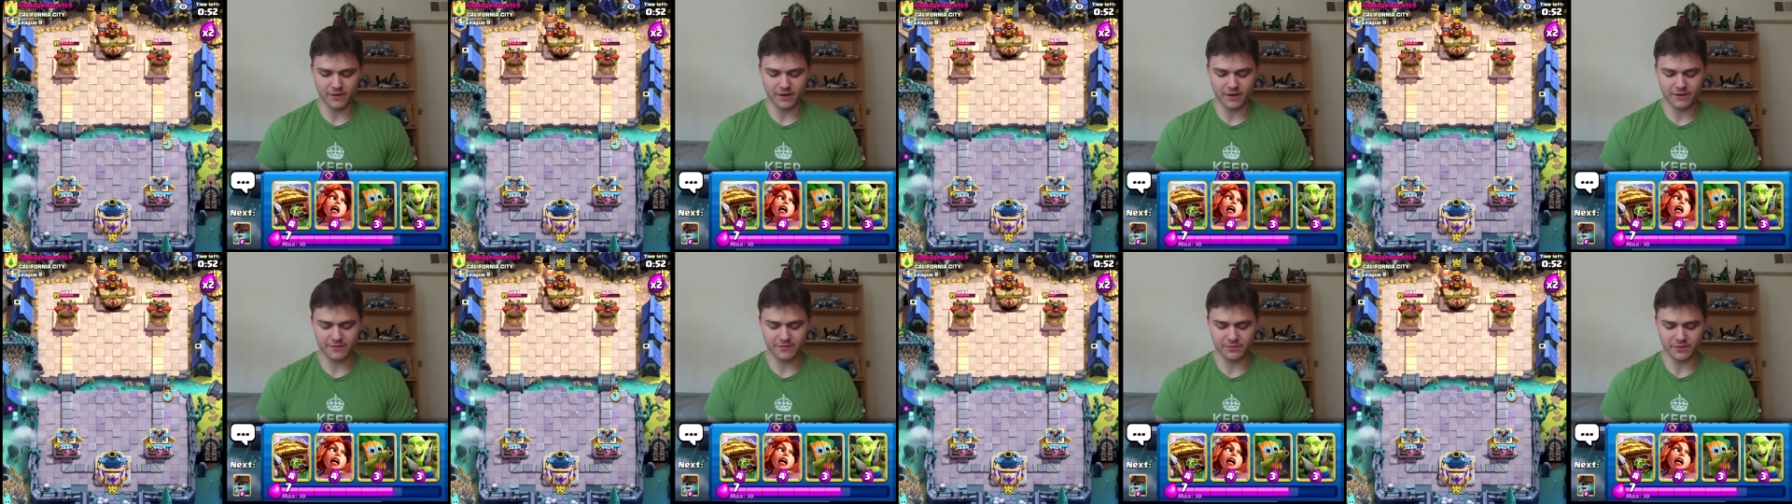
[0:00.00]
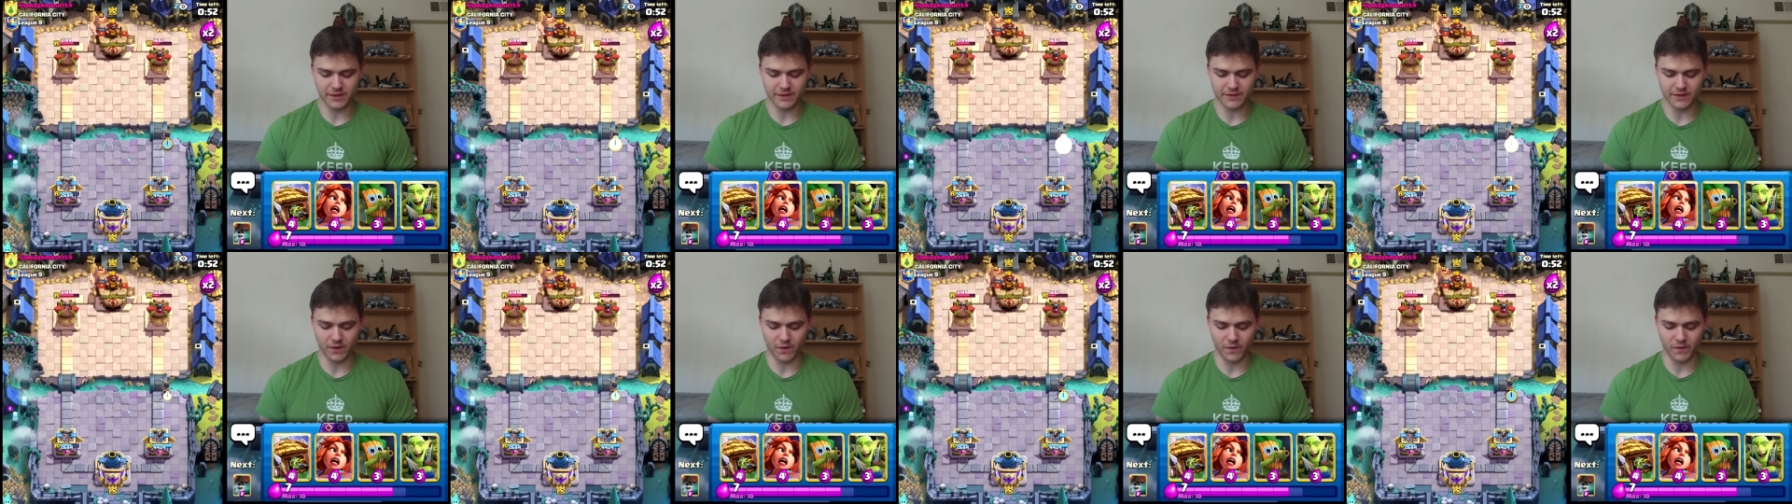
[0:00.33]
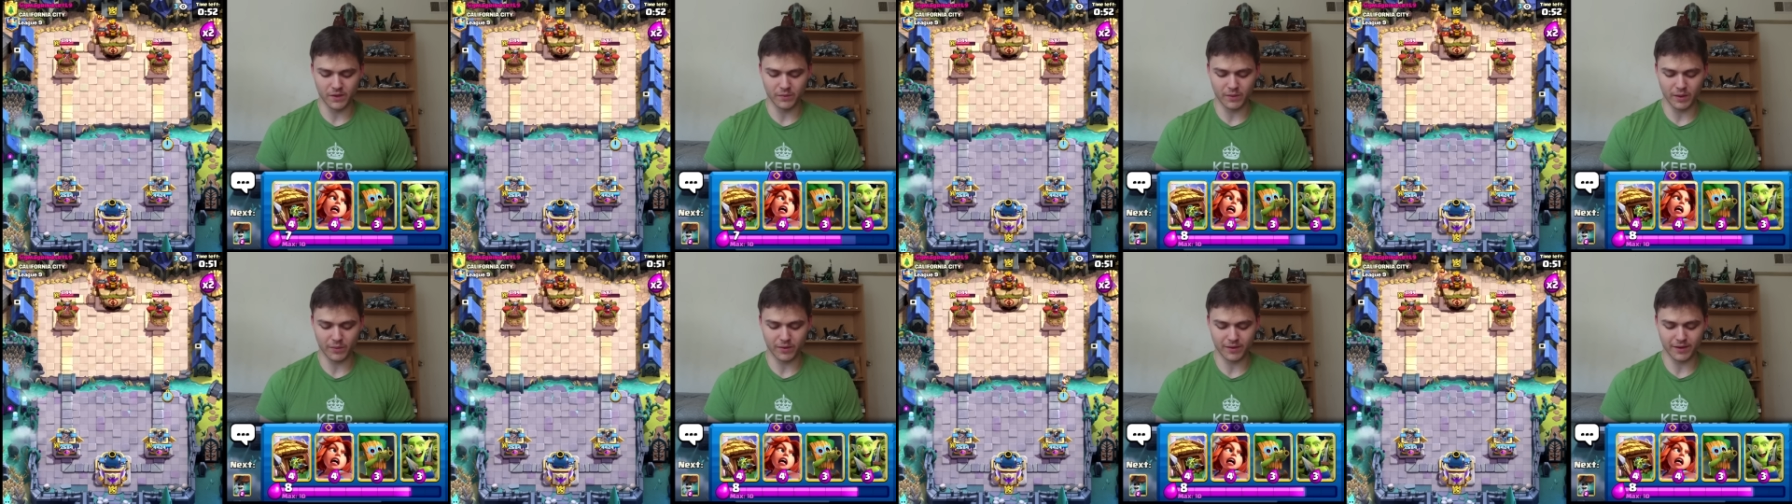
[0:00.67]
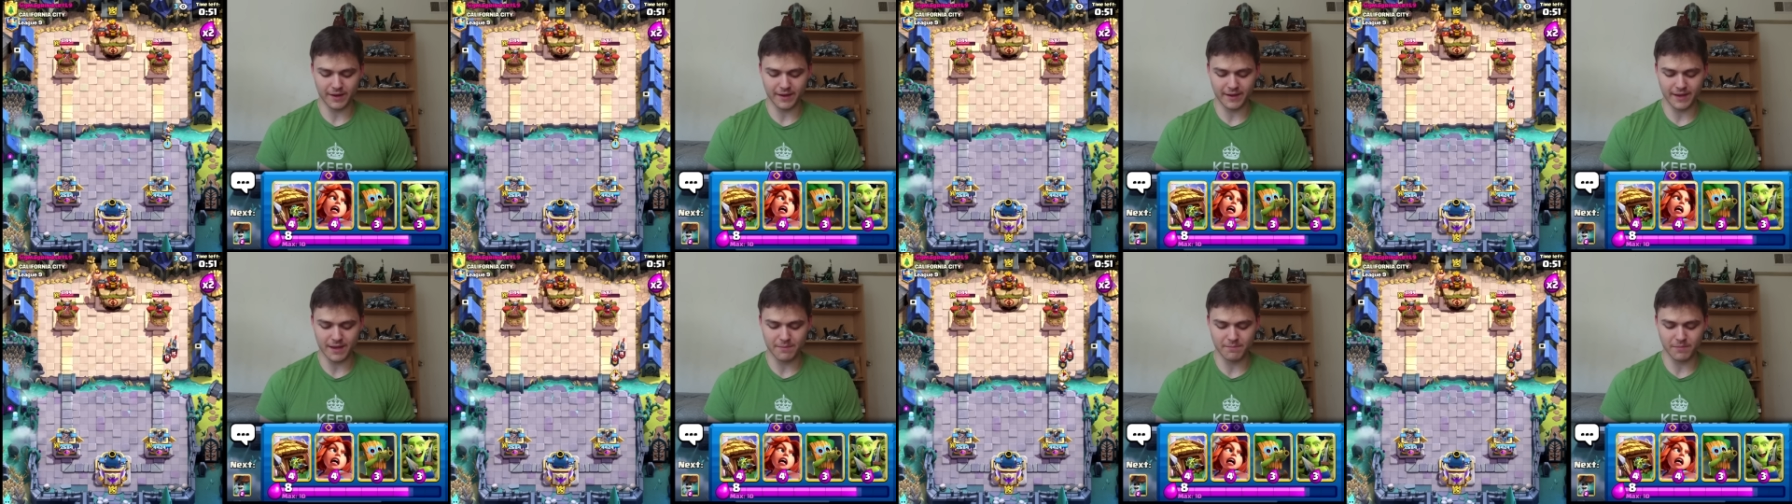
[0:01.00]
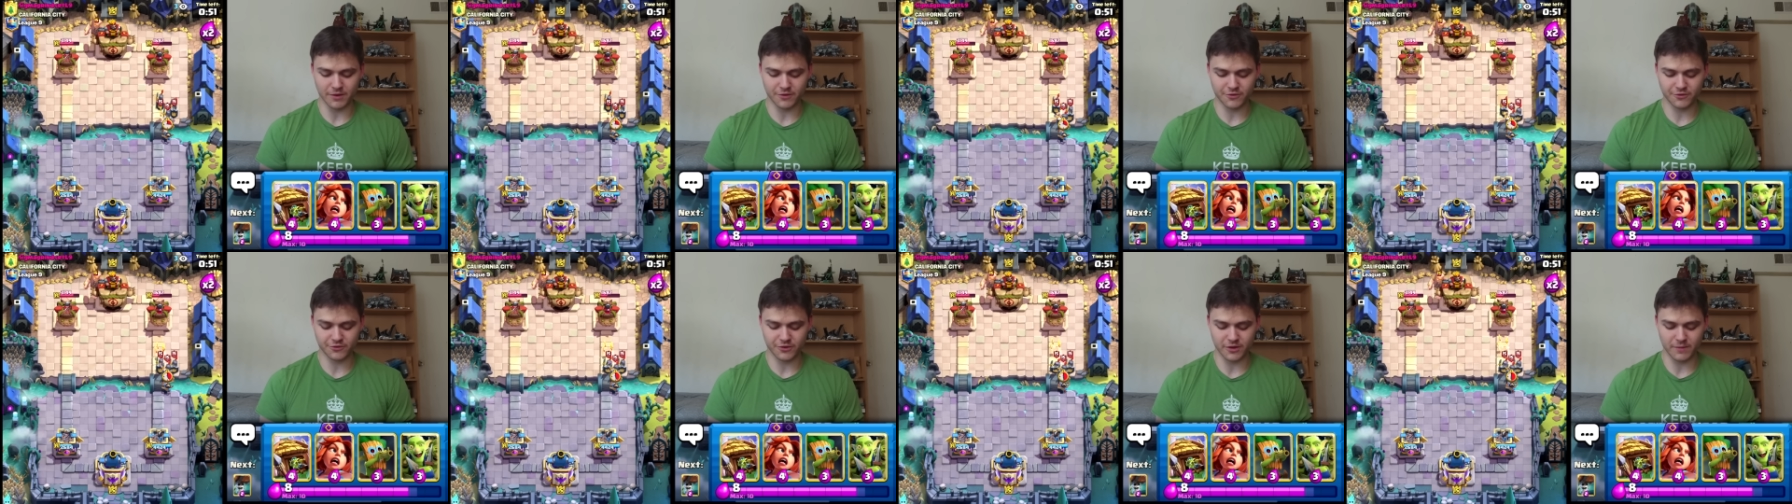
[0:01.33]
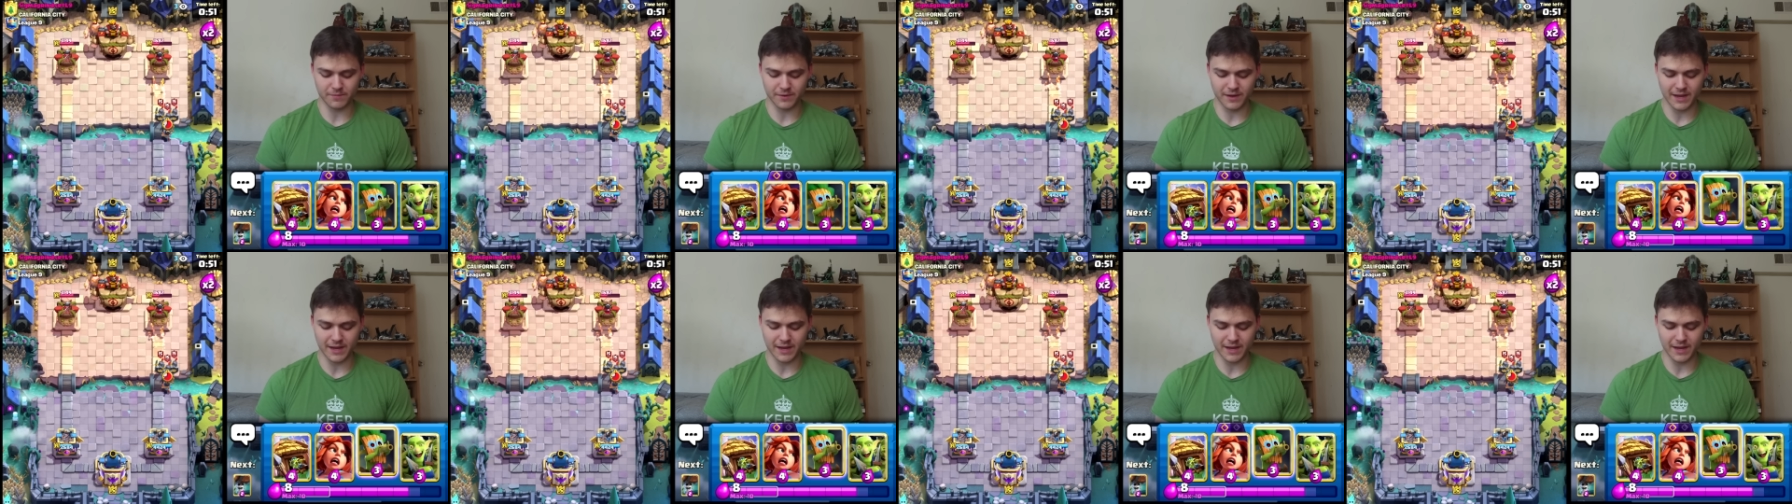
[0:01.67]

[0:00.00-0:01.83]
It's really the only way we're going to get much chip